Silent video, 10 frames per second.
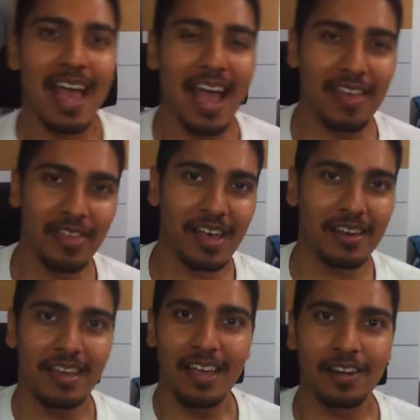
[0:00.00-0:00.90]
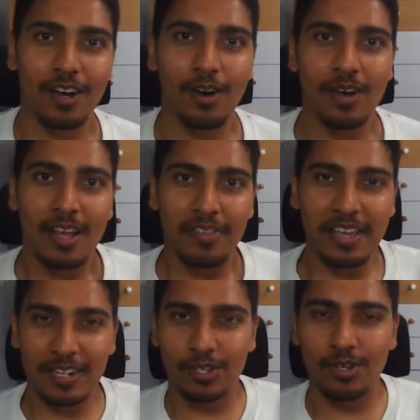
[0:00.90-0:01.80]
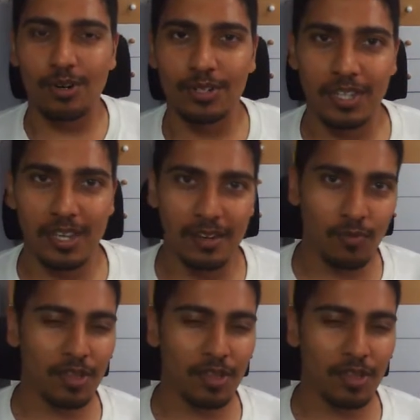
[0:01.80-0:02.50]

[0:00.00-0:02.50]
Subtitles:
and then they get circled in